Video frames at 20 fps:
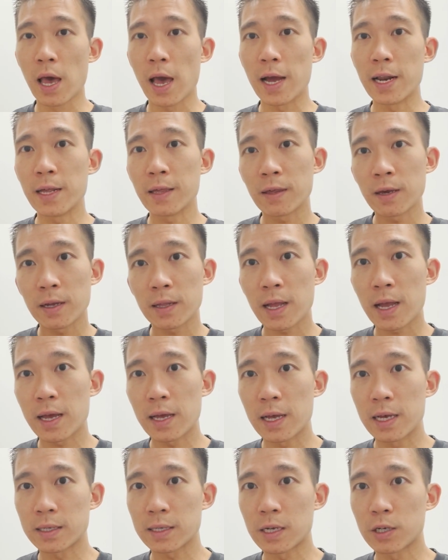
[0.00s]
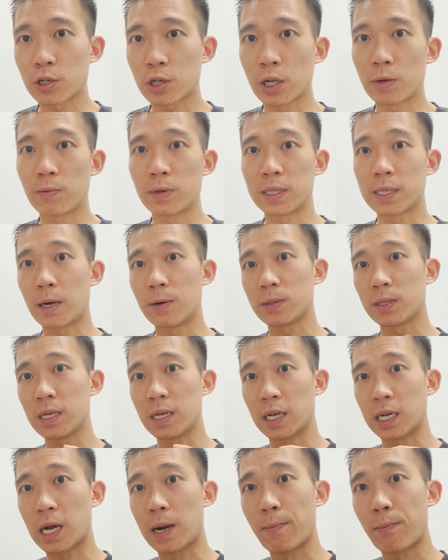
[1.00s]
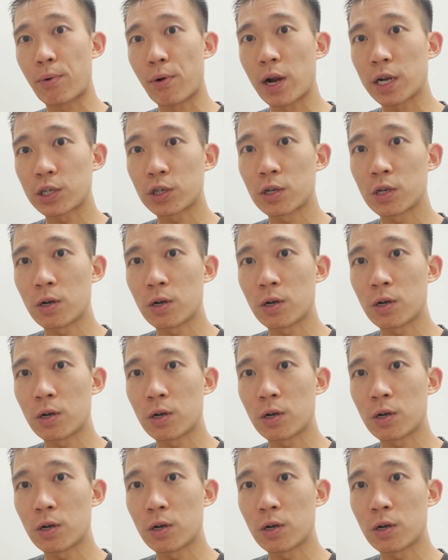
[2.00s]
Anything that essentially results in compression